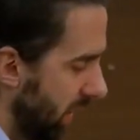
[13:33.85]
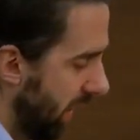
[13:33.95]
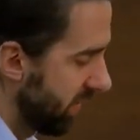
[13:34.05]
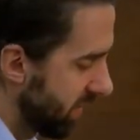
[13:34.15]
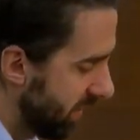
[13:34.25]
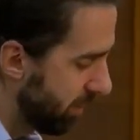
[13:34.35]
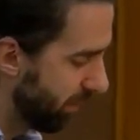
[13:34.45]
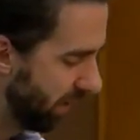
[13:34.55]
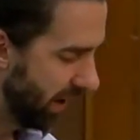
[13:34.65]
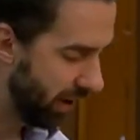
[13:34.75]
And,
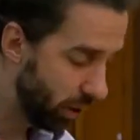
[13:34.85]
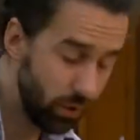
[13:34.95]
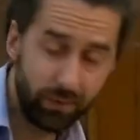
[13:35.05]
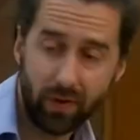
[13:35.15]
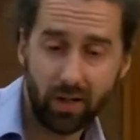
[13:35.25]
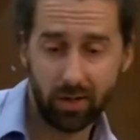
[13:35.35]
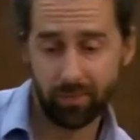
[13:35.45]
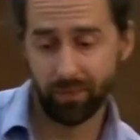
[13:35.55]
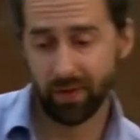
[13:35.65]
um, and over